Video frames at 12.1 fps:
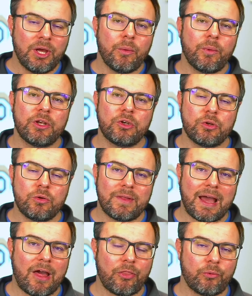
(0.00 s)
We do
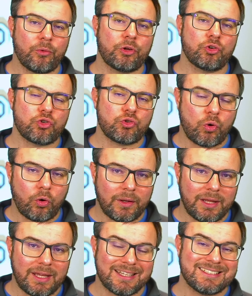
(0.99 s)
that through
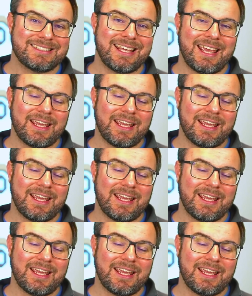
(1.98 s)
controlling and staying